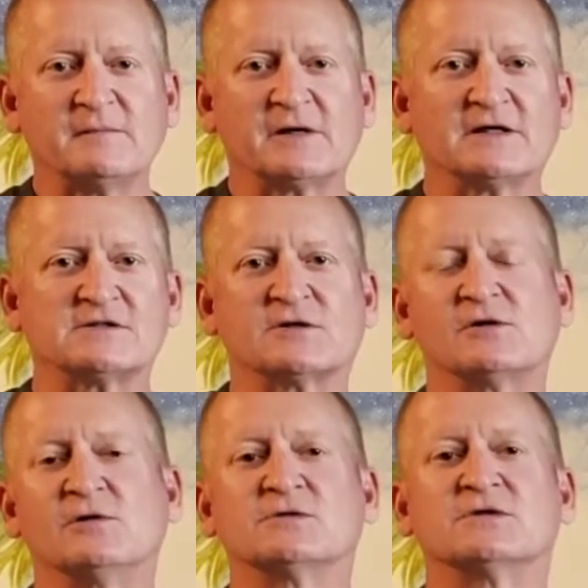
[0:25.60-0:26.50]
because they're
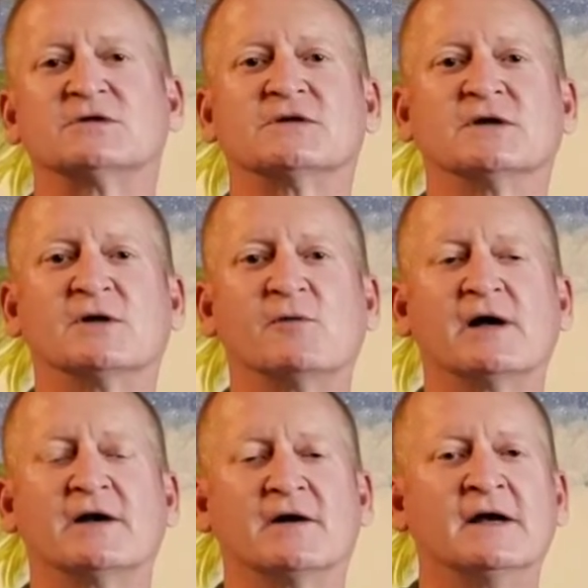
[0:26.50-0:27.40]
closer to the
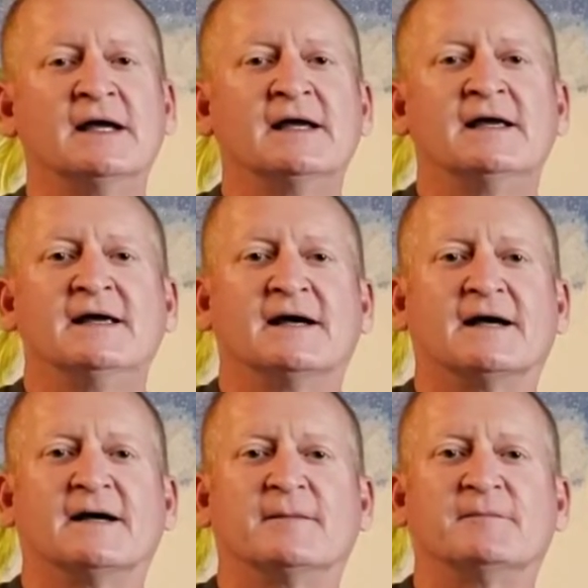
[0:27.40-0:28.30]
equator.
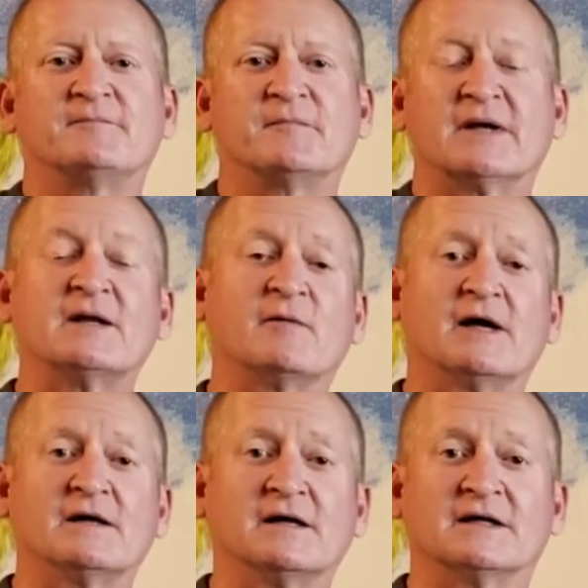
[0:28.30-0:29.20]
But
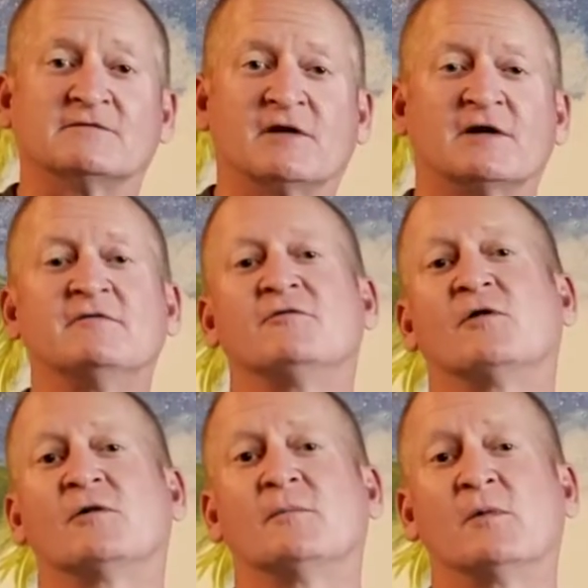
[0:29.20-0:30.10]
anyway, it's very
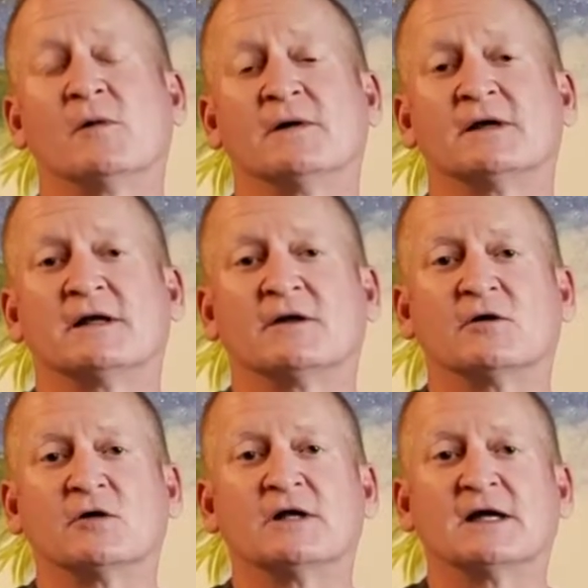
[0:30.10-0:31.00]
important to get a
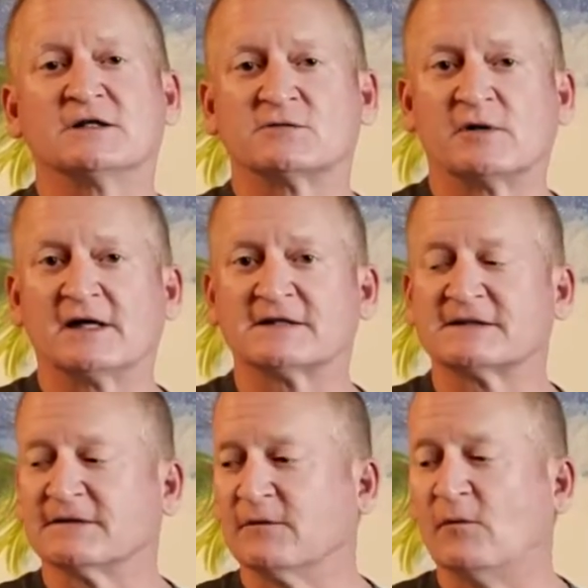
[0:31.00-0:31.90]
good night's
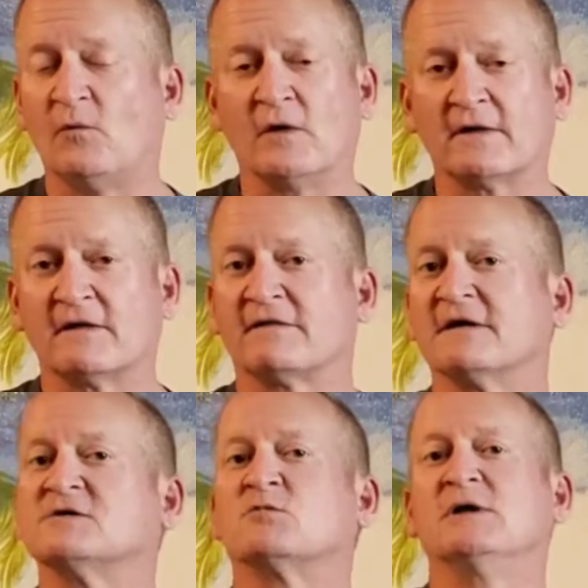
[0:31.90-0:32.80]
rest. One of the
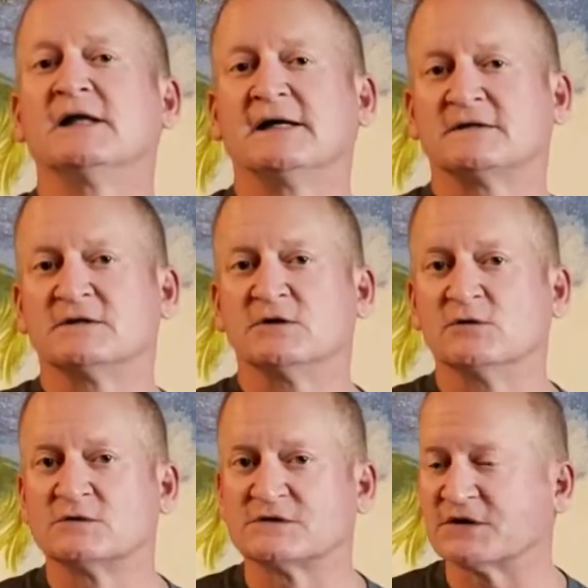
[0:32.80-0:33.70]
things we like to
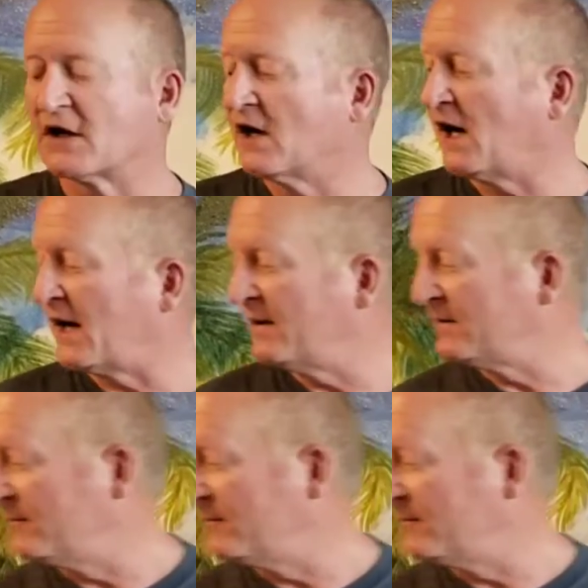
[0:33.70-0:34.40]
use is a cot